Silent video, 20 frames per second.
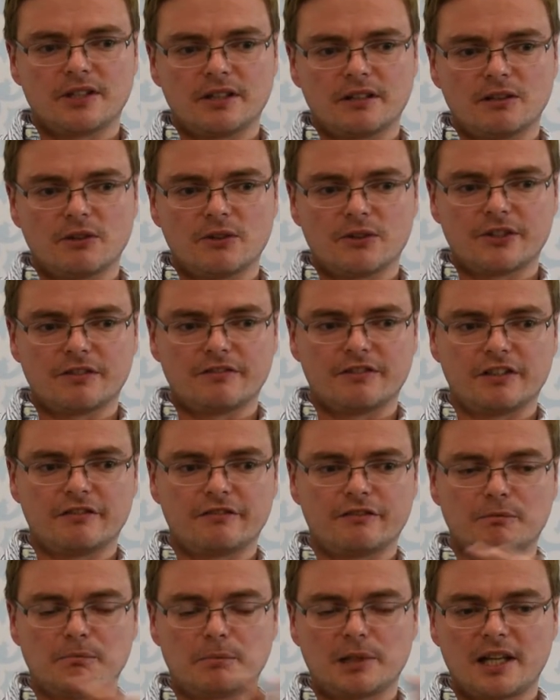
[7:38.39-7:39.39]
in lots of
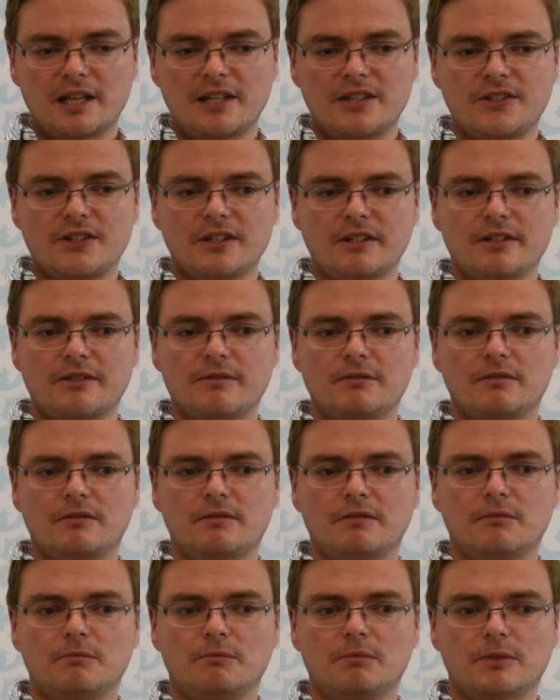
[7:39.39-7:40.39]
different places
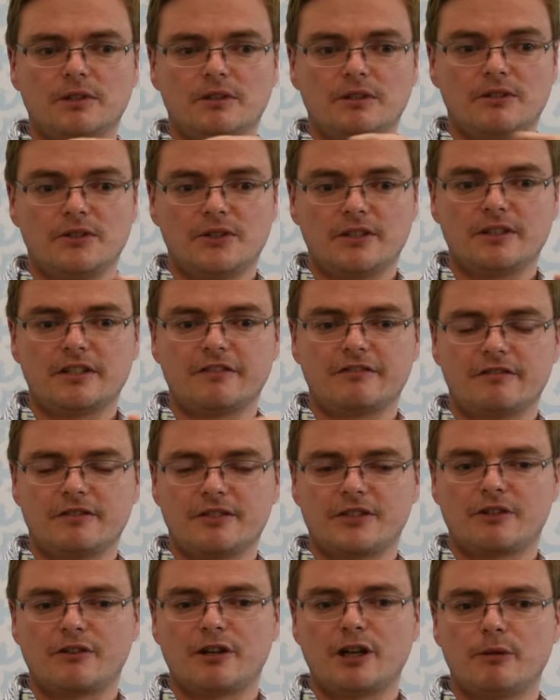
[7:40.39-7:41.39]
with using
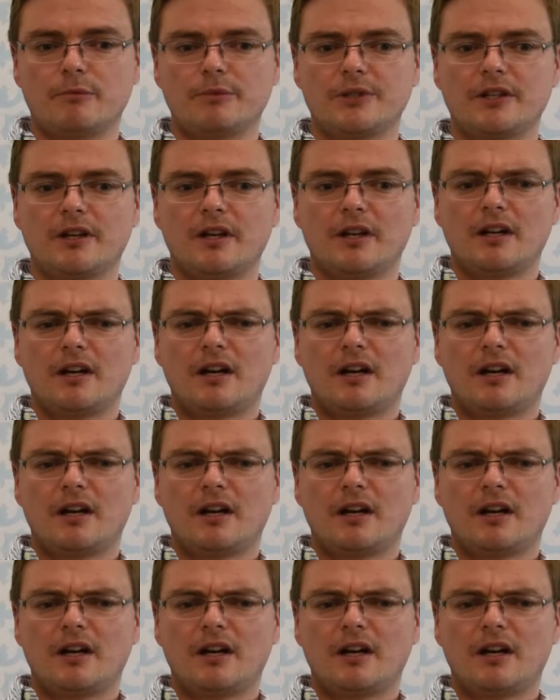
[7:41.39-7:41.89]
different scripts,